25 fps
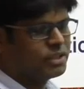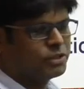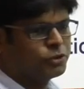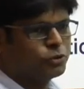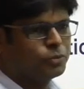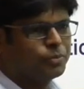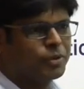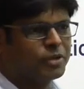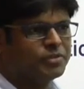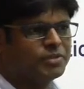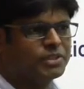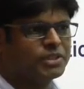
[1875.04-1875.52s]
the
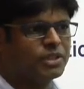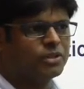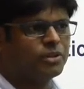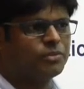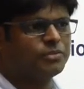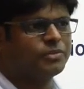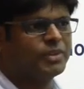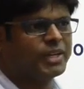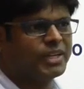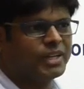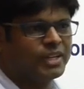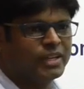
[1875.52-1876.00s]
supervision
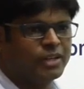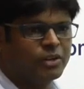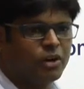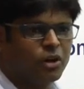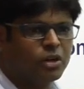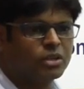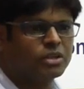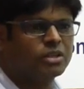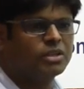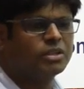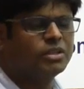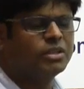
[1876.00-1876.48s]
of veterinary
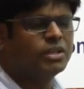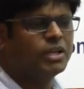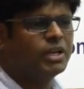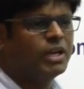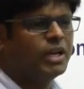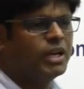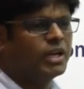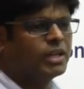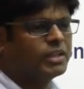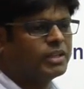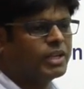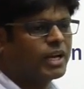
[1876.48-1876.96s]
doctor,
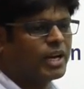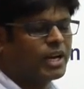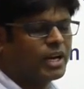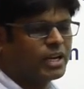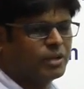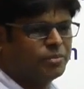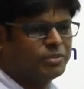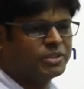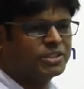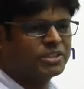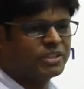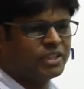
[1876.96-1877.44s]
they are
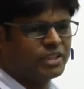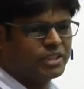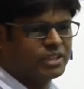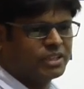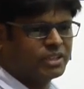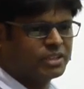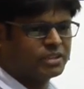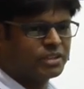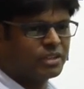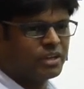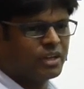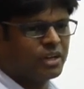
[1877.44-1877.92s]
administering
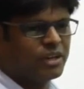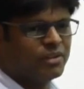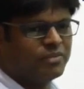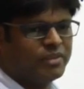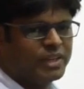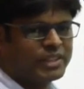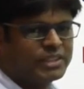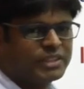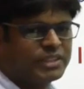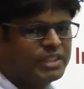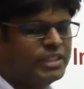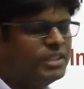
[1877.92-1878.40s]
these
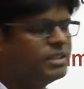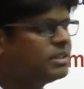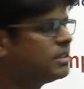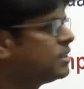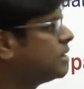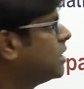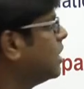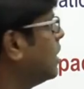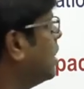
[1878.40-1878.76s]
vaccines